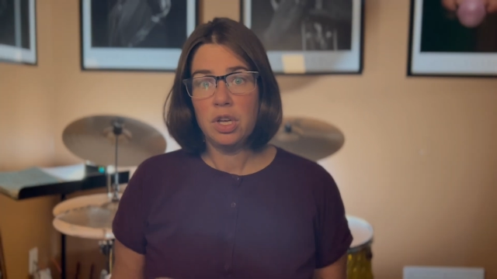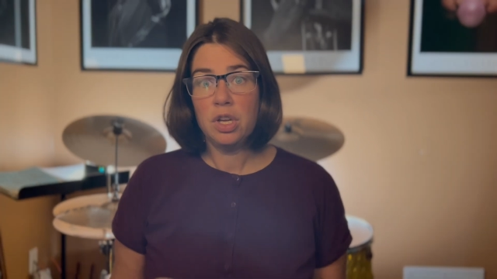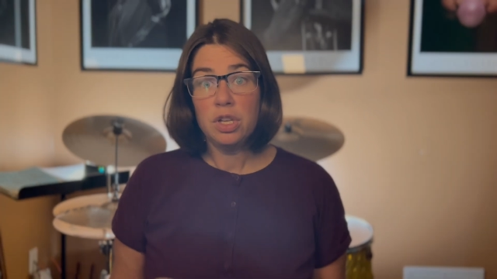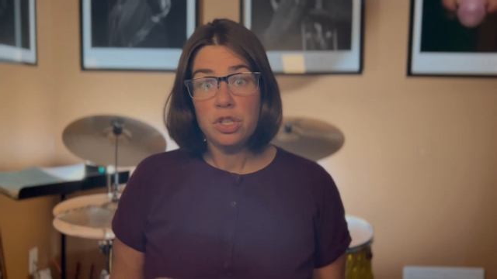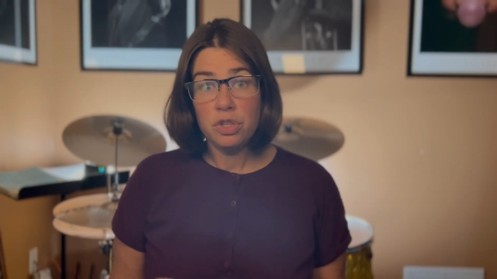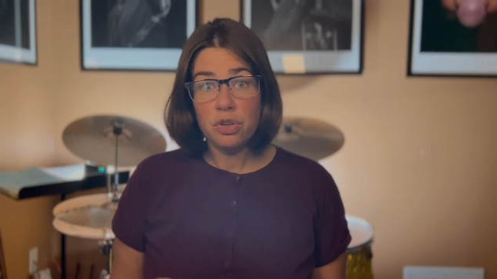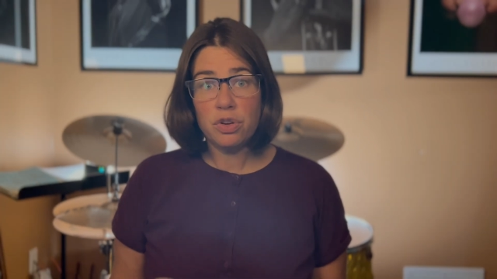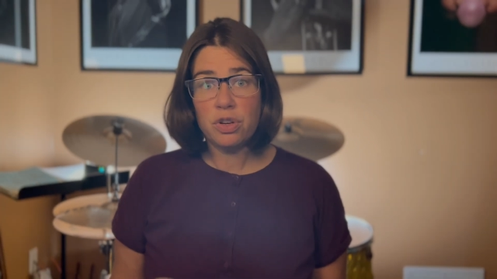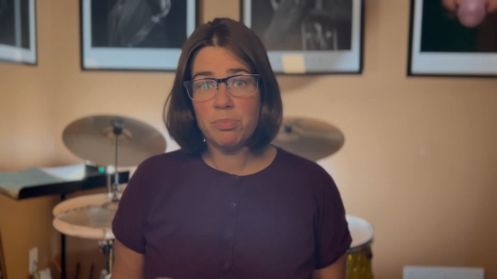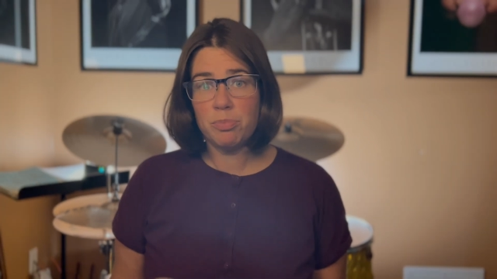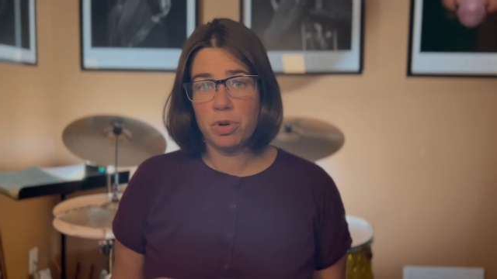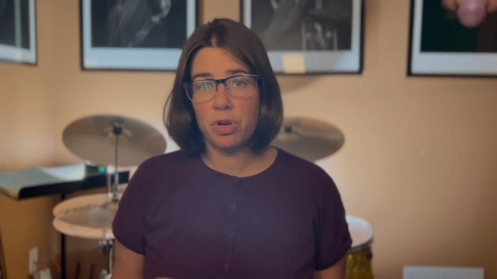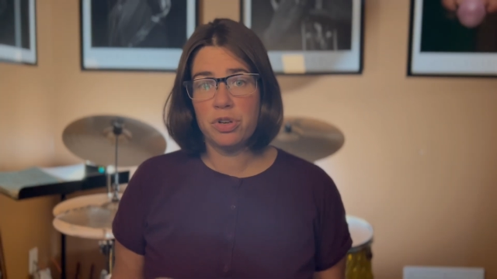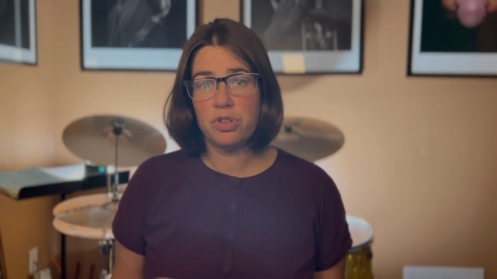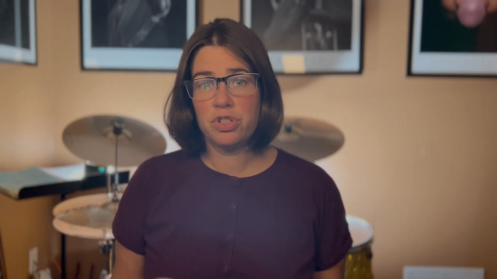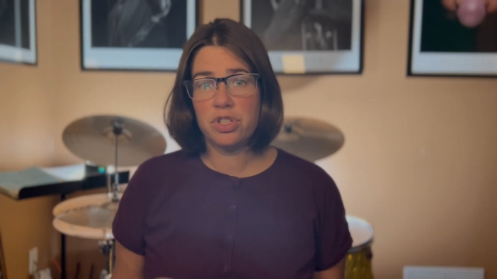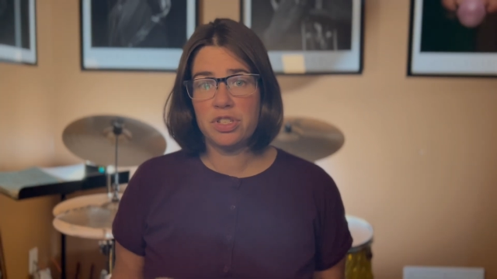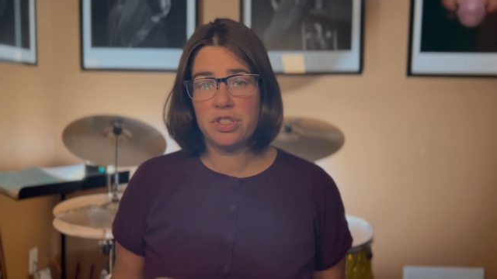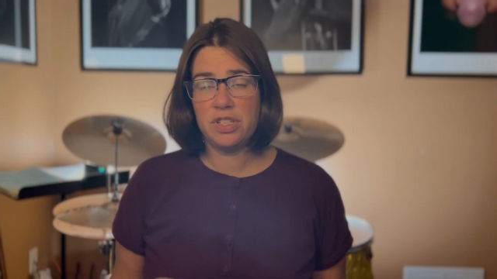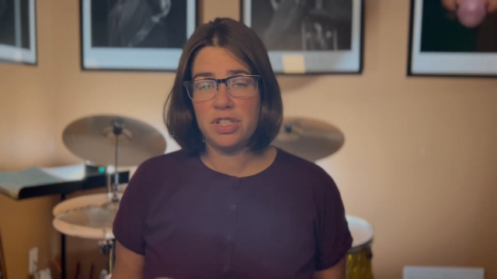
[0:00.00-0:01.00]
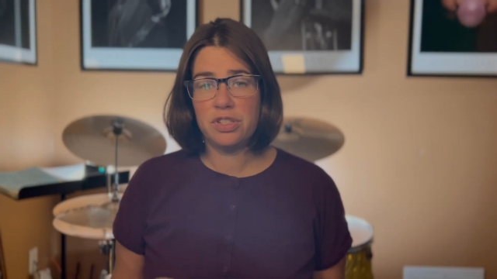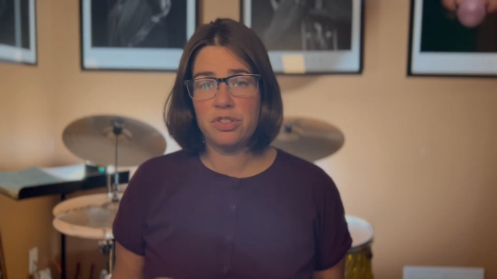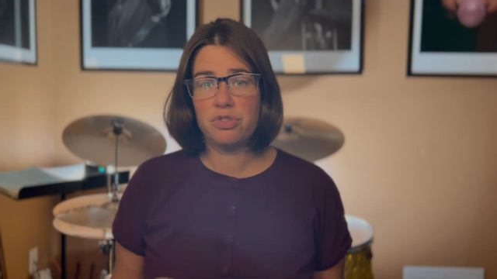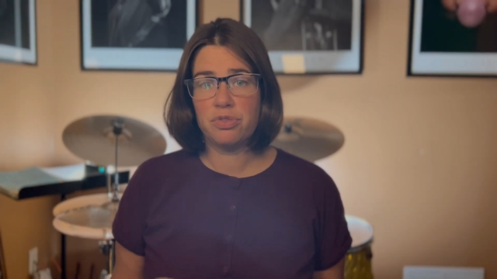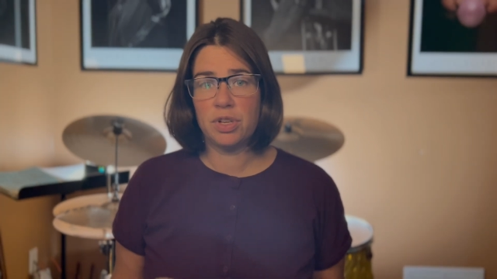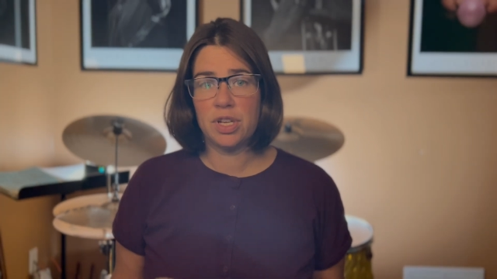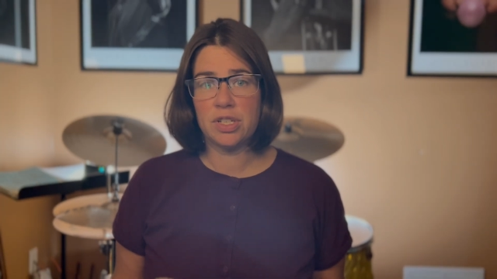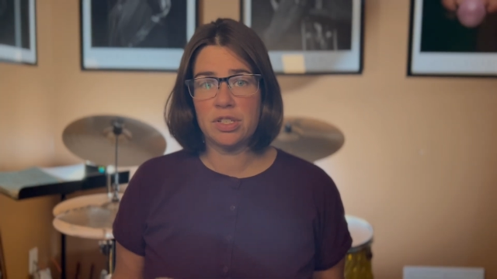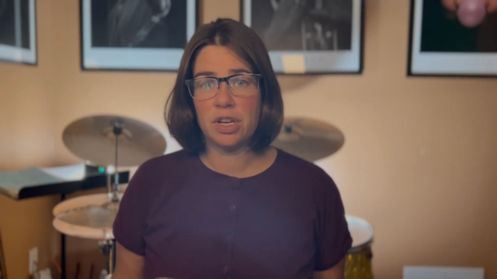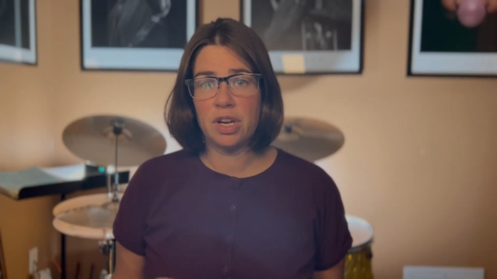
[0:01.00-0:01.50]
You can purchase these
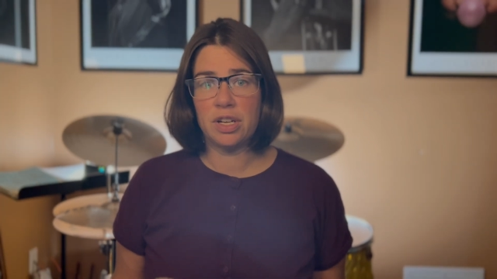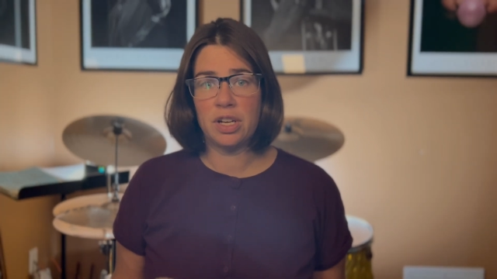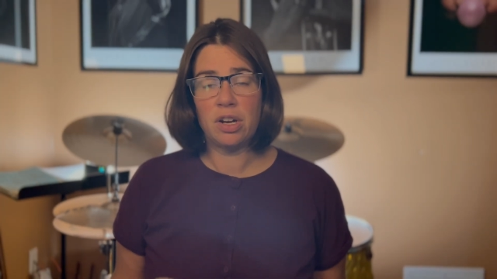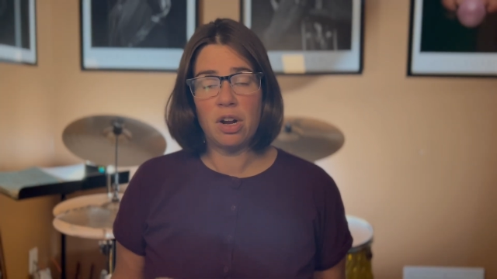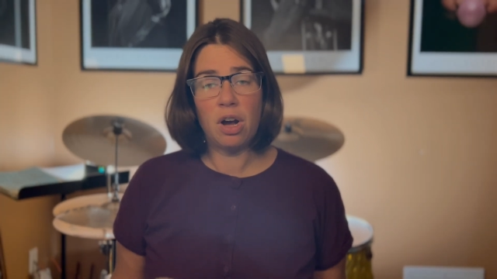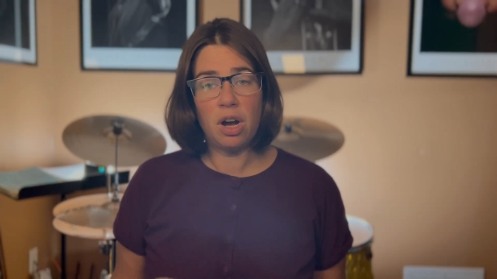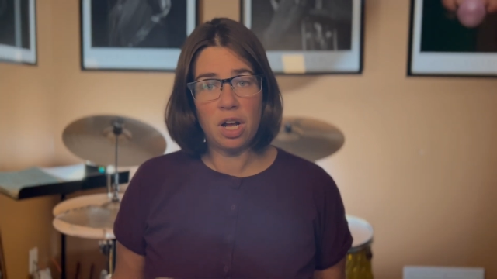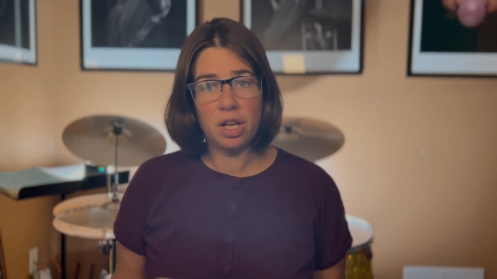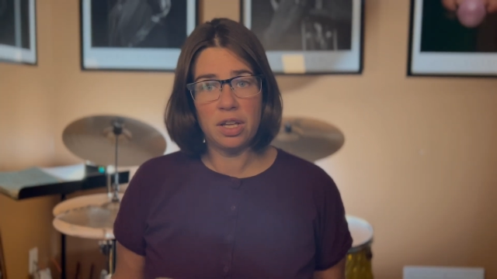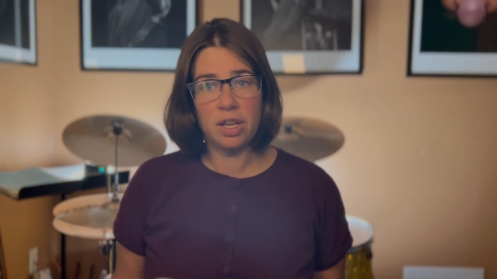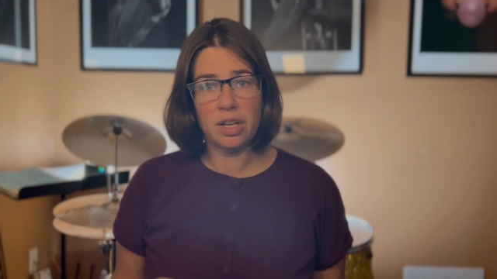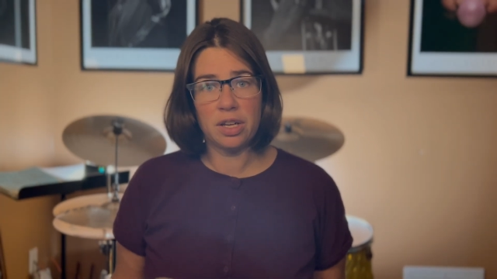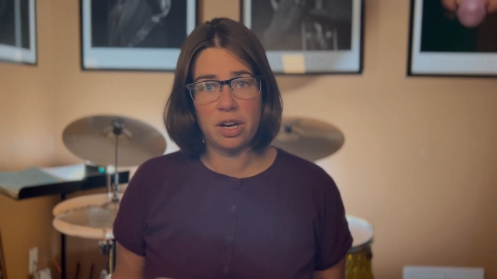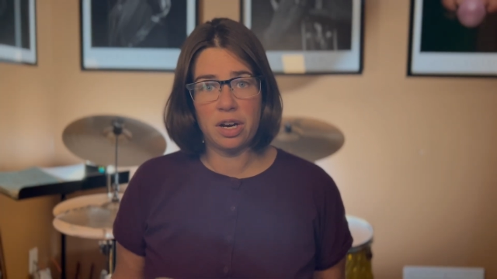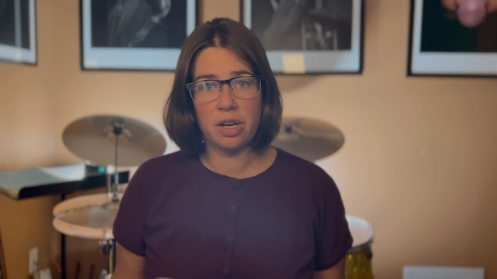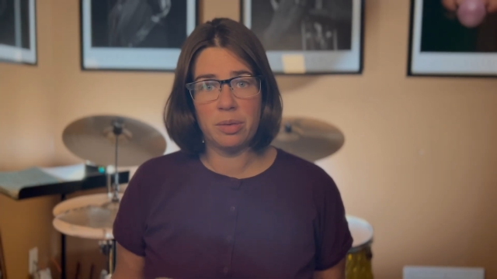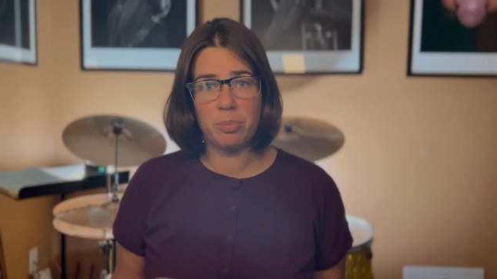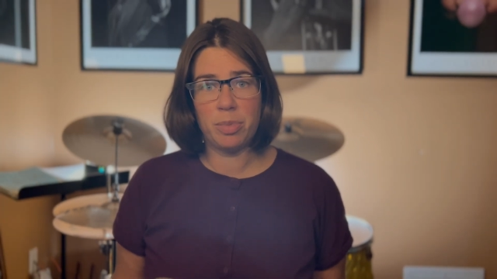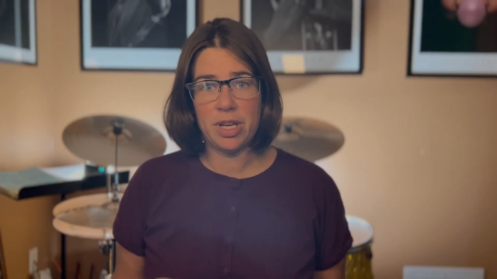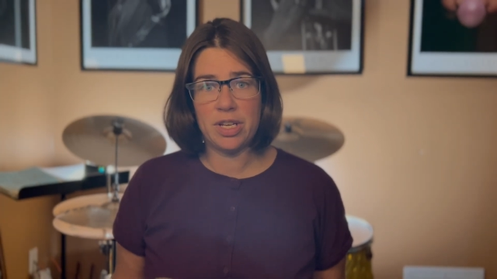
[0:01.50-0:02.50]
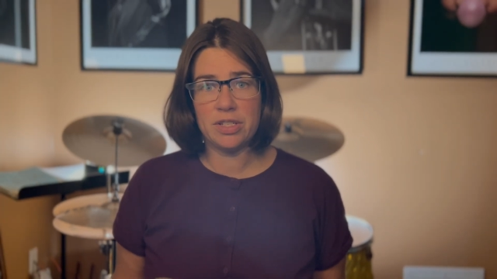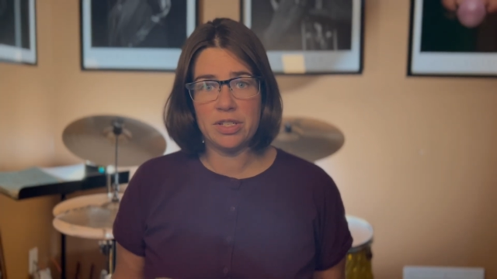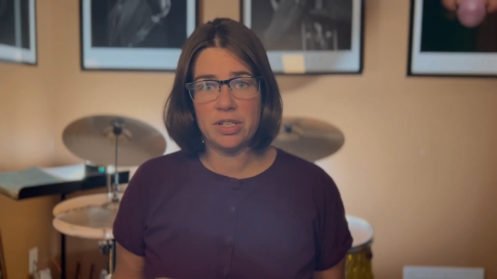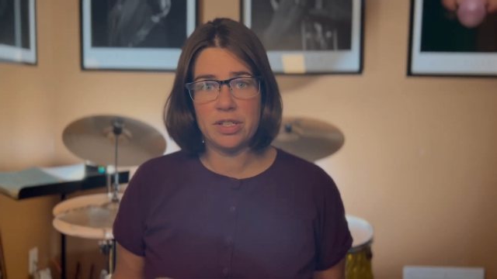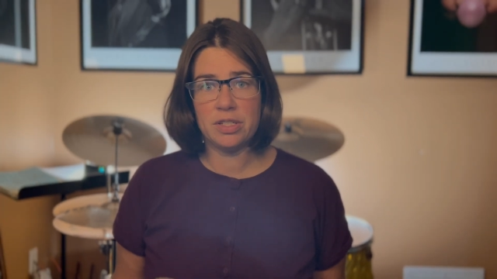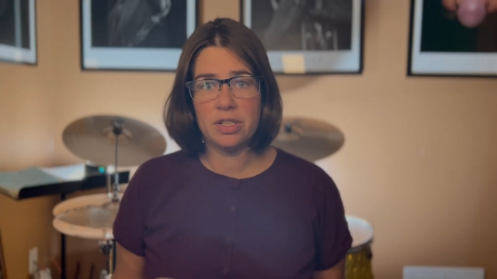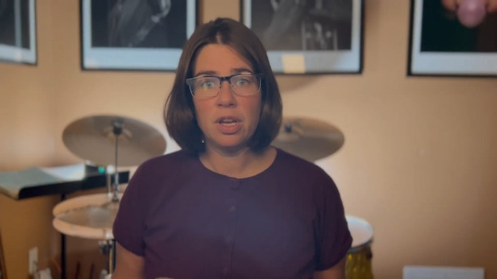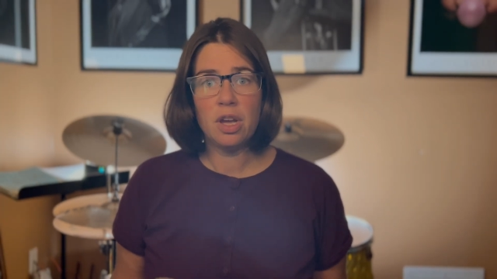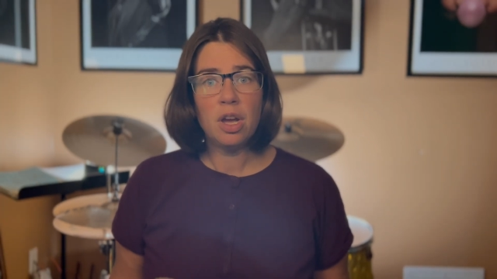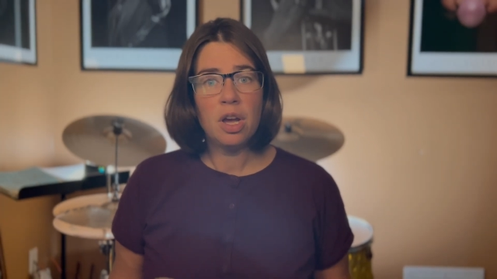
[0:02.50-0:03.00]
drinks on an a la carte
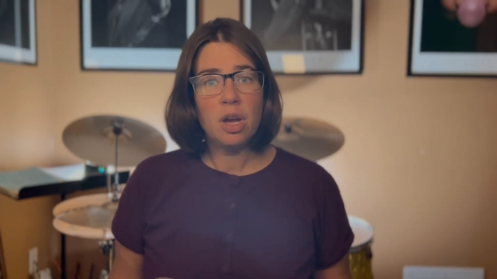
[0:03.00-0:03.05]
basis,